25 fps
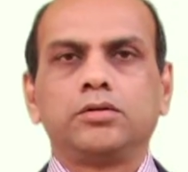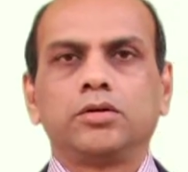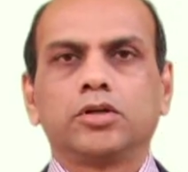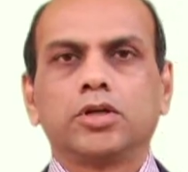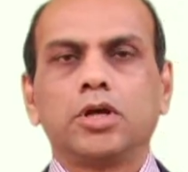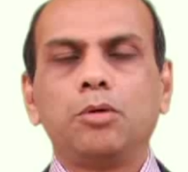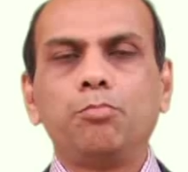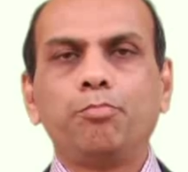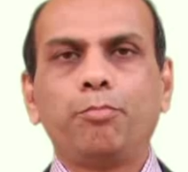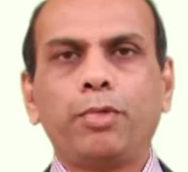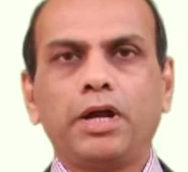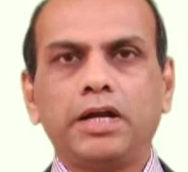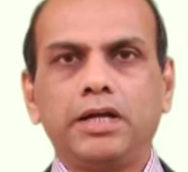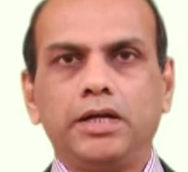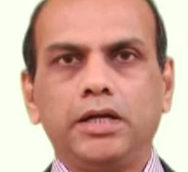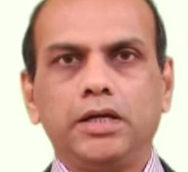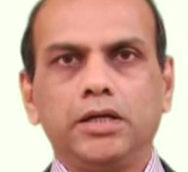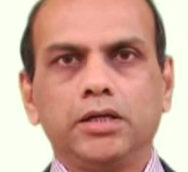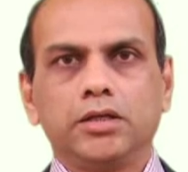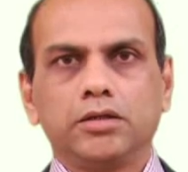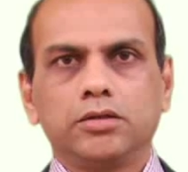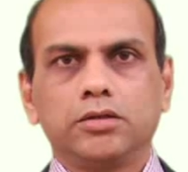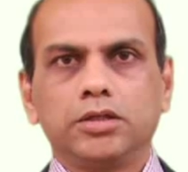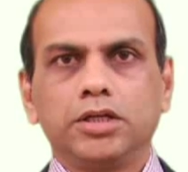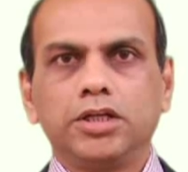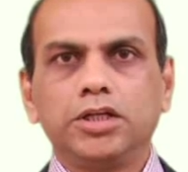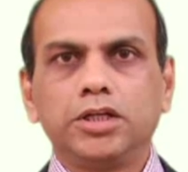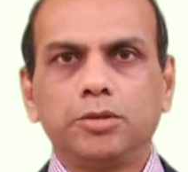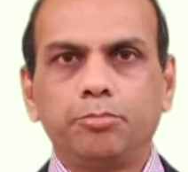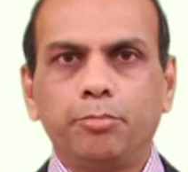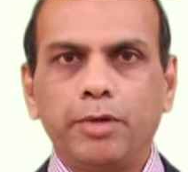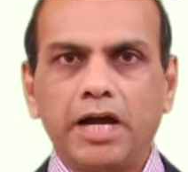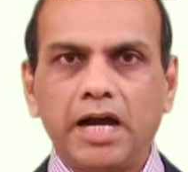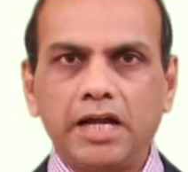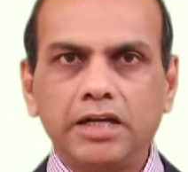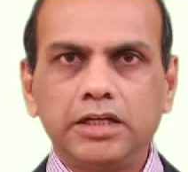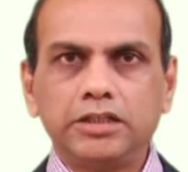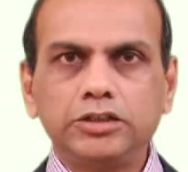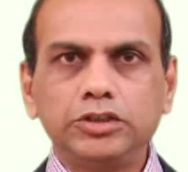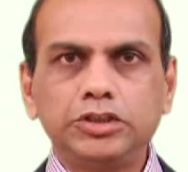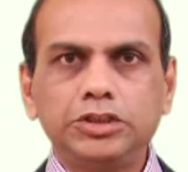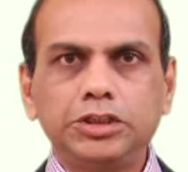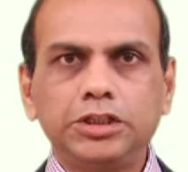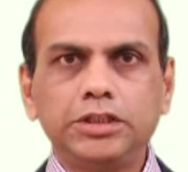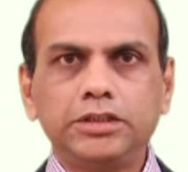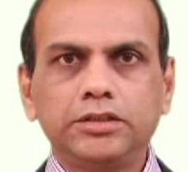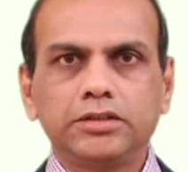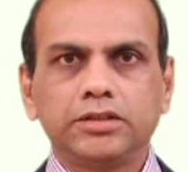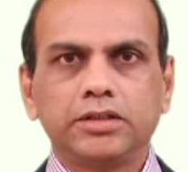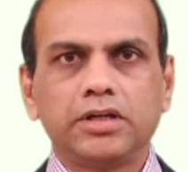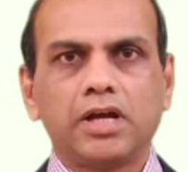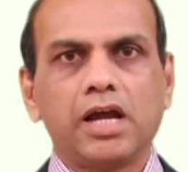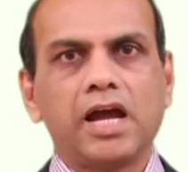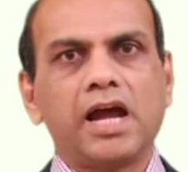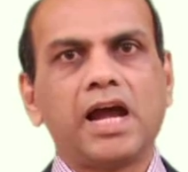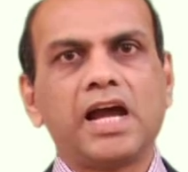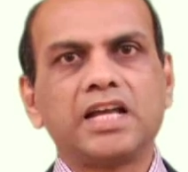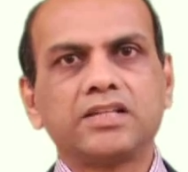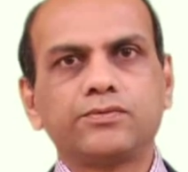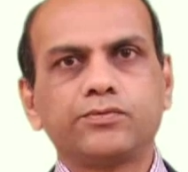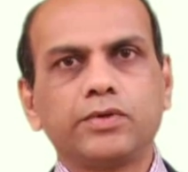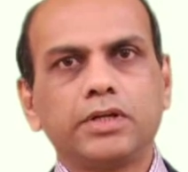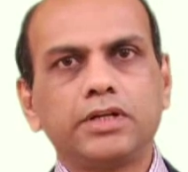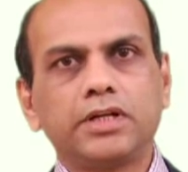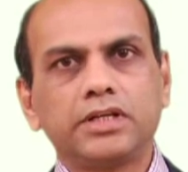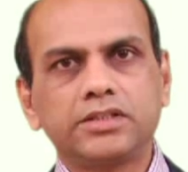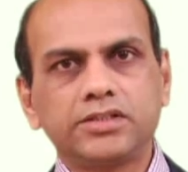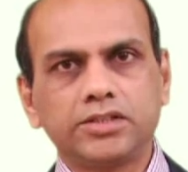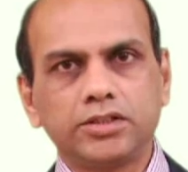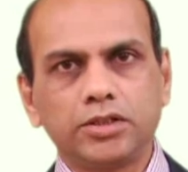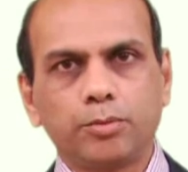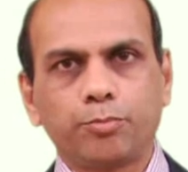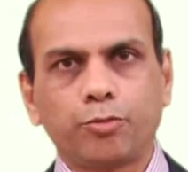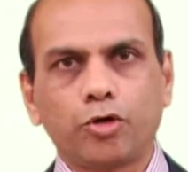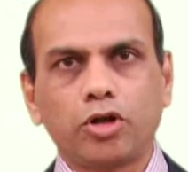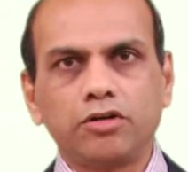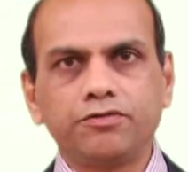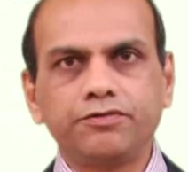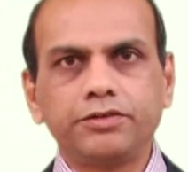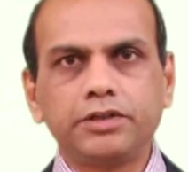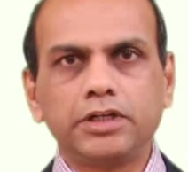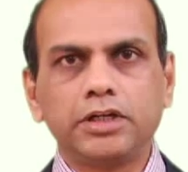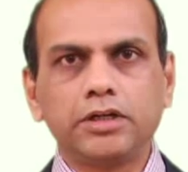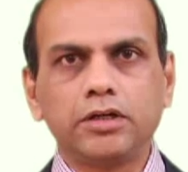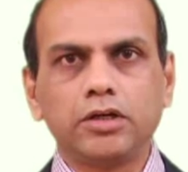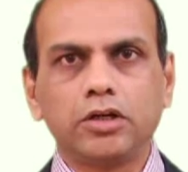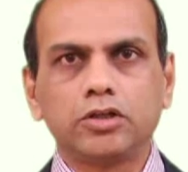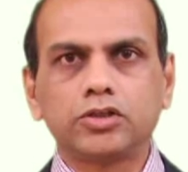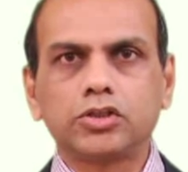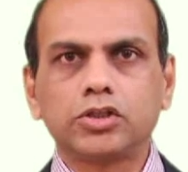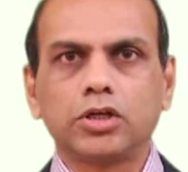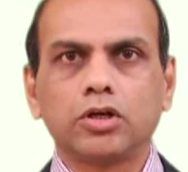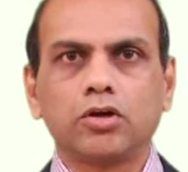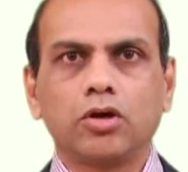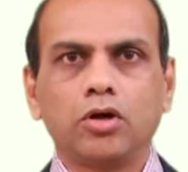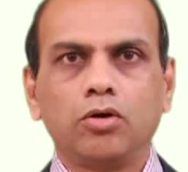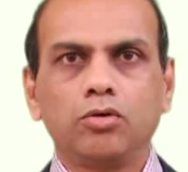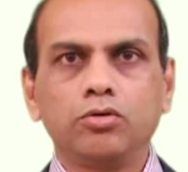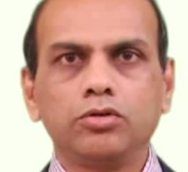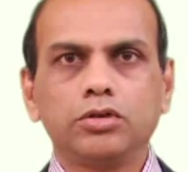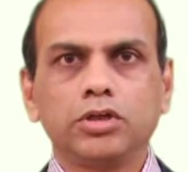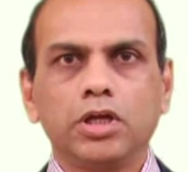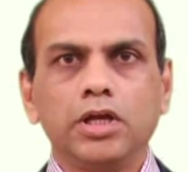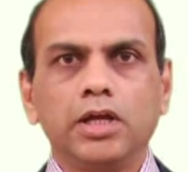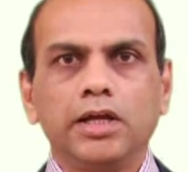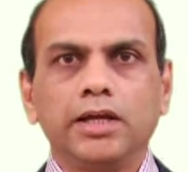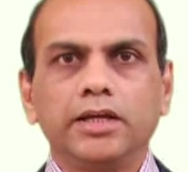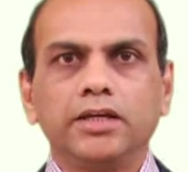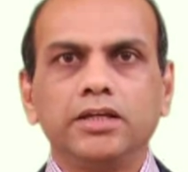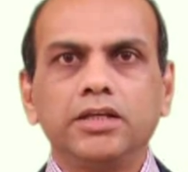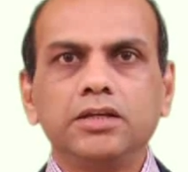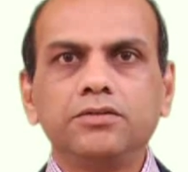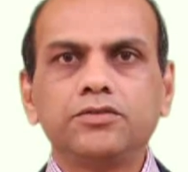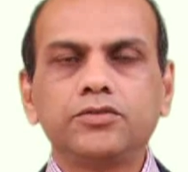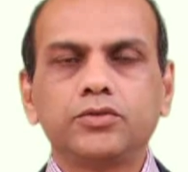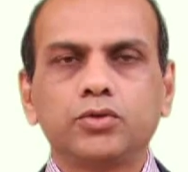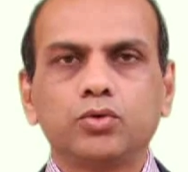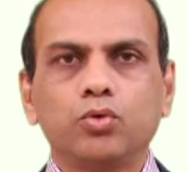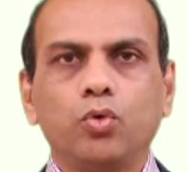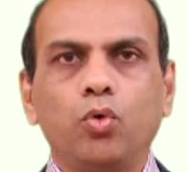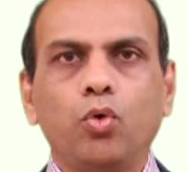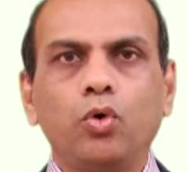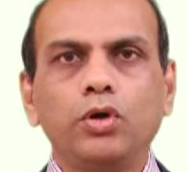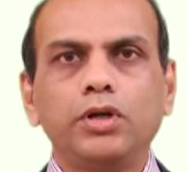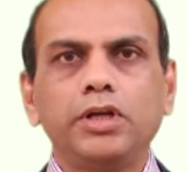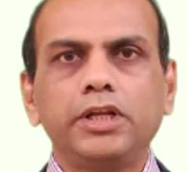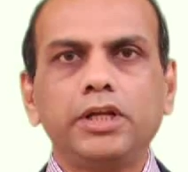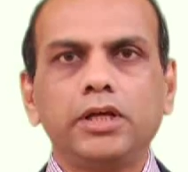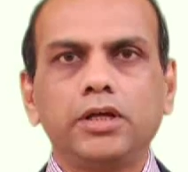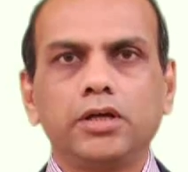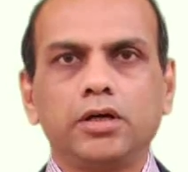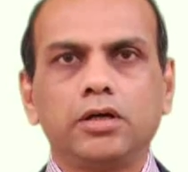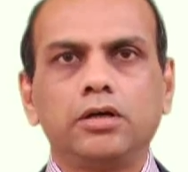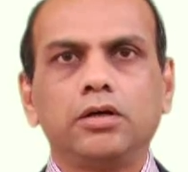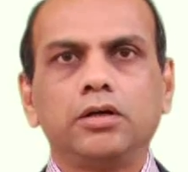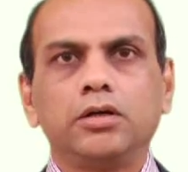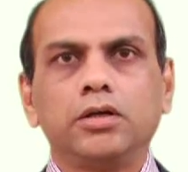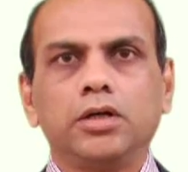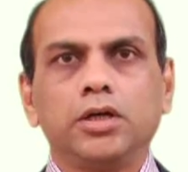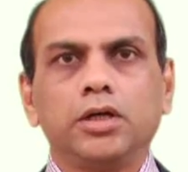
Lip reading: compiled in a balance sheet as well as in a profit and loss account, gives only a